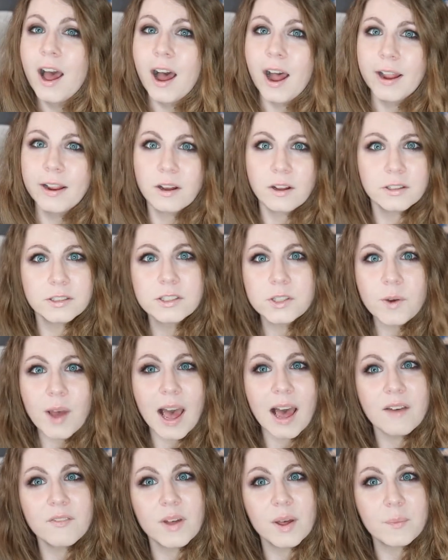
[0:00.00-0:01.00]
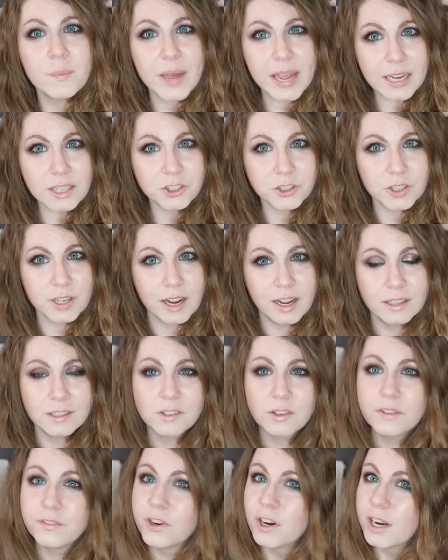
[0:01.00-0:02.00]
I also have a Patreon,
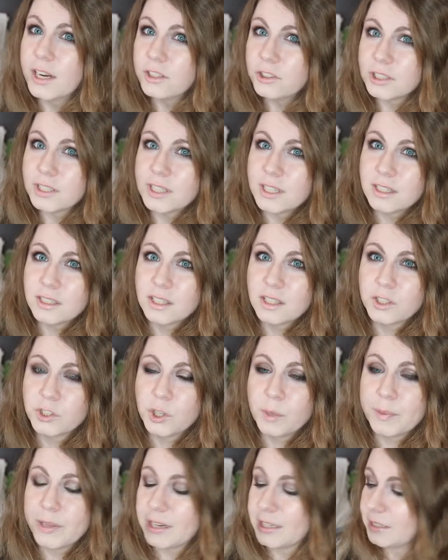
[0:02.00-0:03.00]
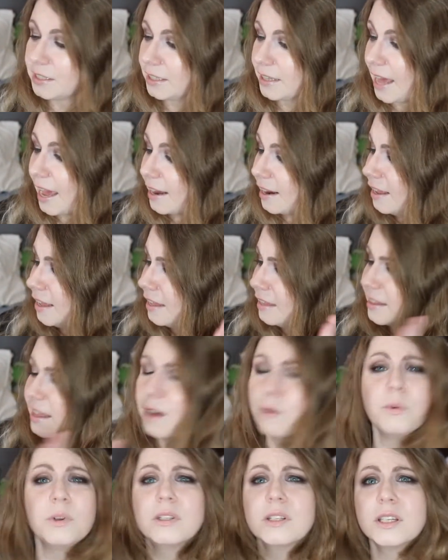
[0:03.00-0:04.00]
so if you're interested in contributing to that,
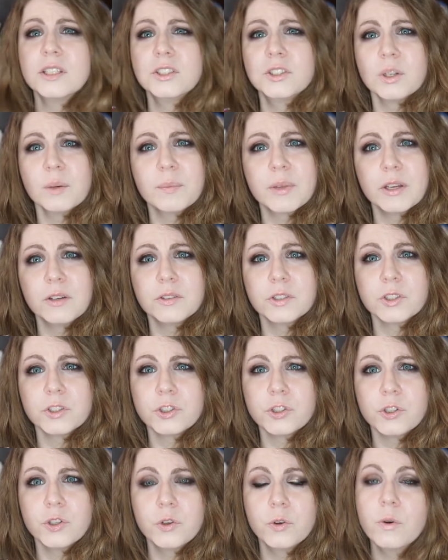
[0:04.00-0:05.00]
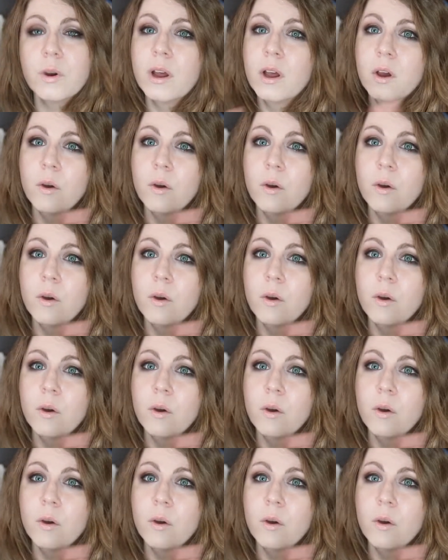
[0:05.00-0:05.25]
that will contribute to,